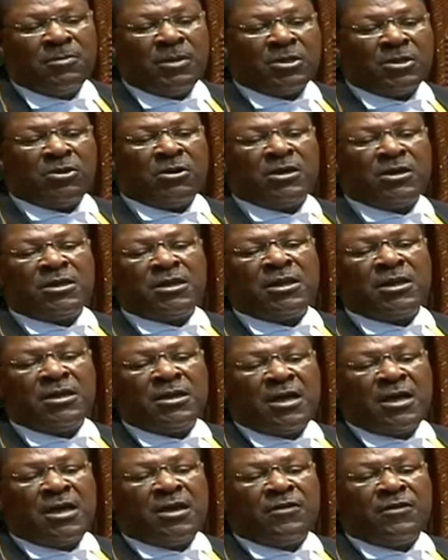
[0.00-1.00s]
Majority
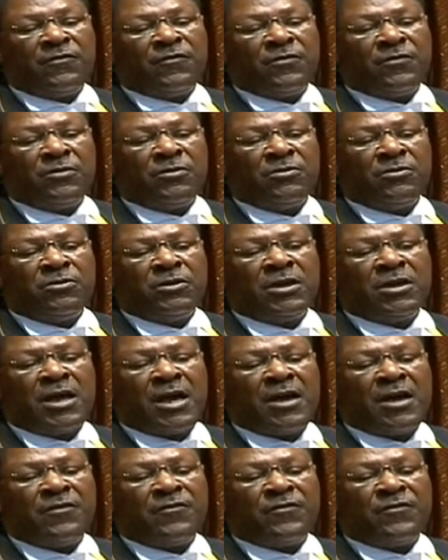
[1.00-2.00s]
Leader, if you
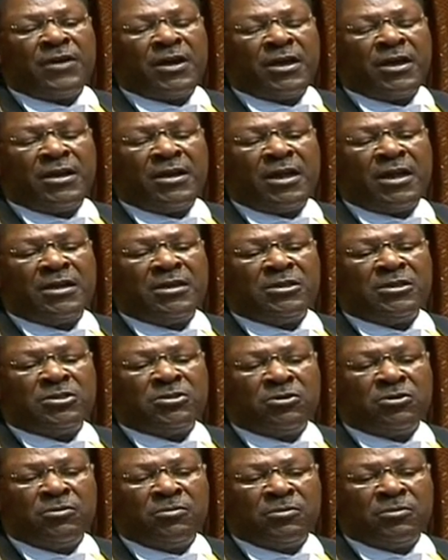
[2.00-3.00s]
will have any
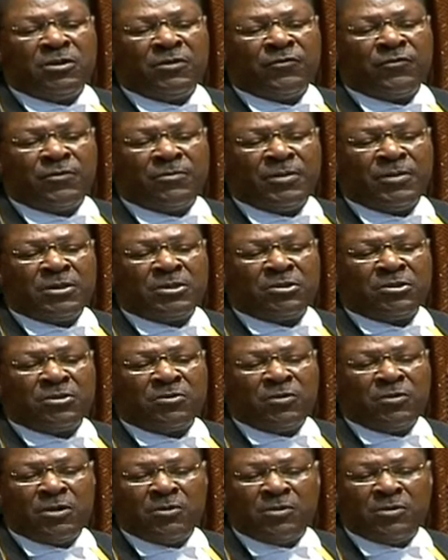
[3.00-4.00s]
additional
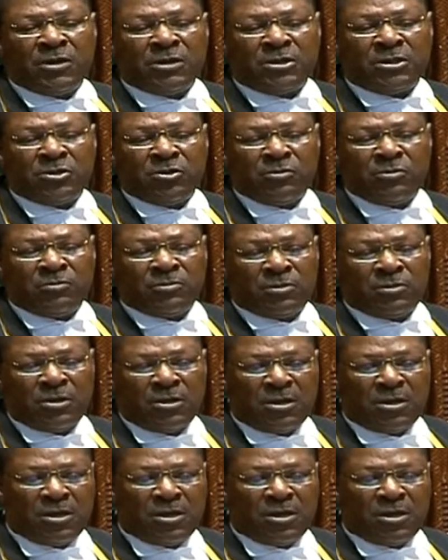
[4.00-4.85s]
information when we resume,